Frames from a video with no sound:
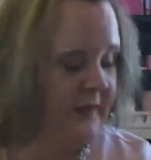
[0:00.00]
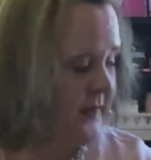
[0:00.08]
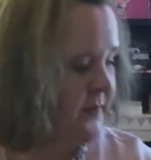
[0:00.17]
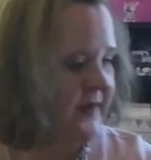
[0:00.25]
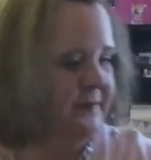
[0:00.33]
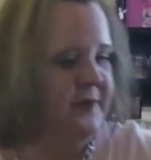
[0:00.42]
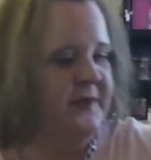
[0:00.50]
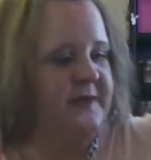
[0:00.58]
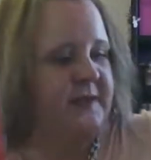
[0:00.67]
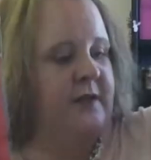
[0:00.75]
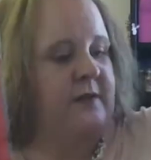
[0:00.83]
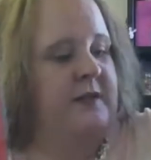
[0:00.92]
I might have to put this
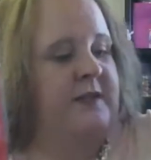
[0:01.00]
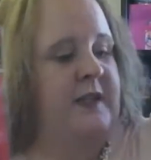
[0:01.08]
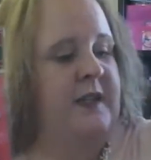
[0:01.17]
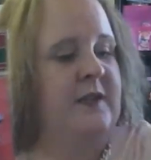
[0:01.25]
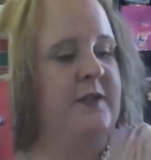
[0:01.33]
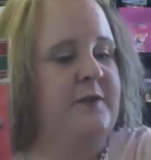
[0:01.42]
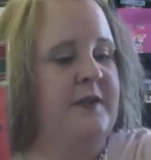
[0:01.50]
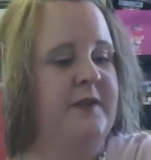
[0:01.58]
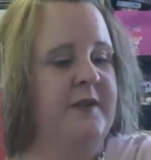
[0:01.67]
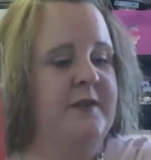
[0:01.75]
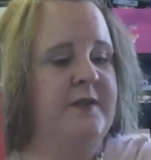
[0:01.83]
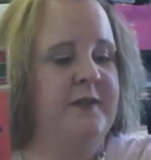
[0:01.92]
down because I can't do nothing.